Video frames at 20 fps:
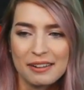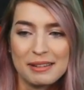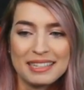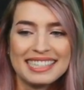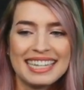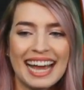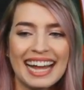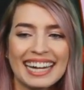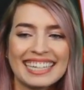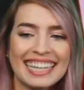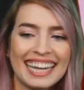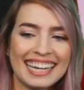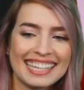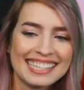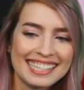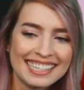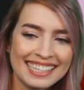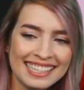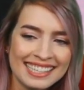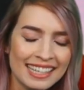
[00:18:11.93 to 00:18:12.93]
Dad gets it,
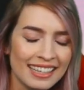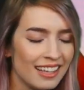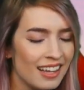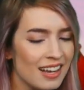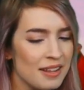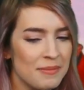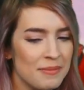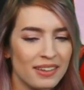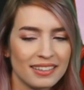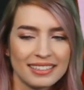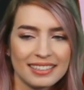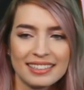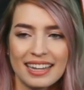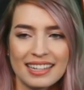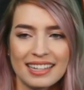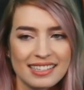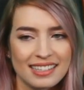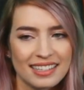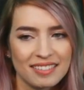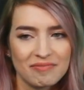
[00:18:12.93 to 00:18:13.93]
it's a lot of
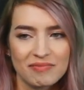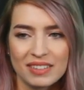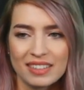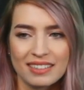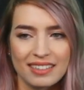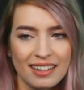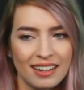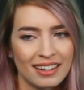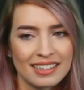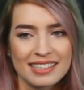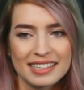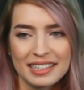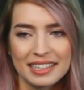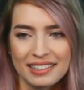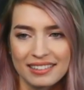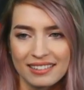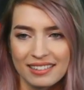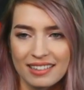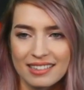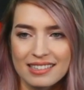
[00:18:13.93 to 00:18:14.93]
multitasking, but honestly,
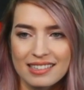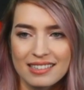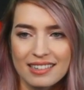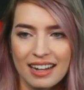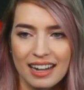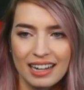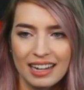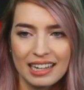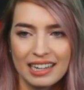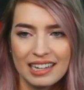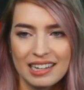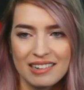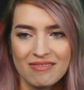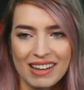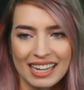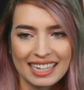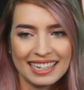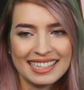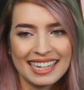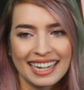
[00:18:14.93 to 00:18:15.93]
kudos. I'm not
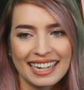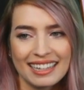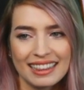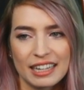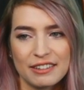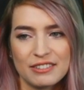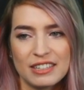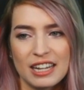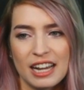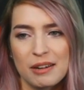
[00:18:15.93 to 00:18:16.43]
gonna take a lifetime